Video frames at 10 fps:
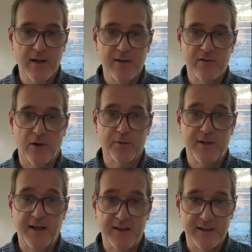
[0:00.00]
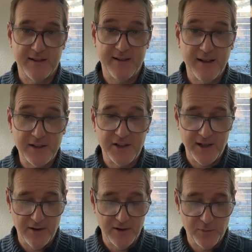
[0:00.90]
So think of the
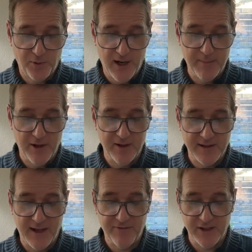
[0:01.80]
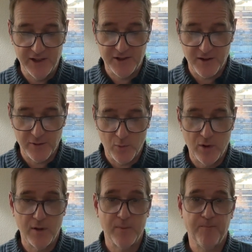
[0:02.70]
dictionary's primary definition of the
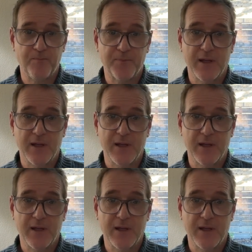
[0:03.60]
word.